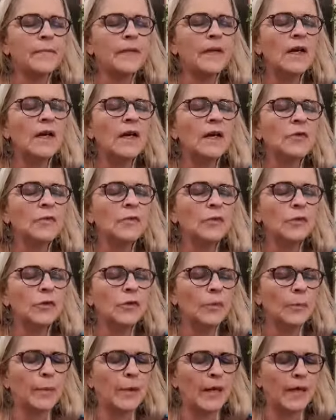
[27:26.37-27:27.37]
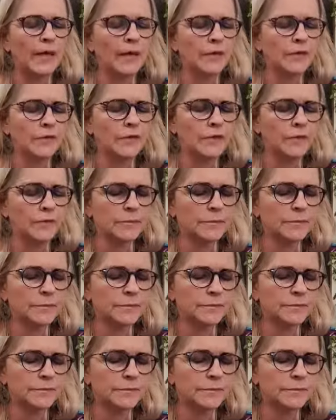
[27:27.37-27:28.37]
and for your parents
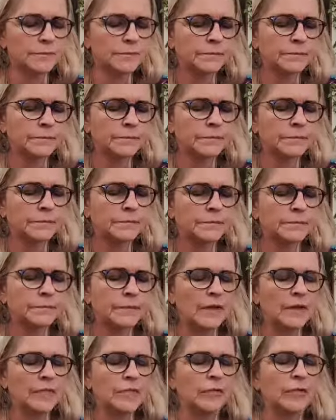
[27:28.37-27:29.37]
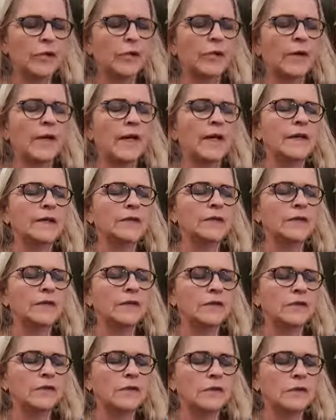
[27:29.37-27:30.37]
and for your
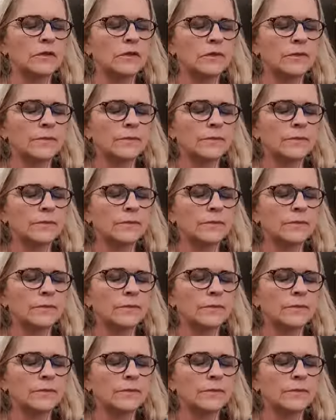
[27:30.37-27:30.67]
ancestors.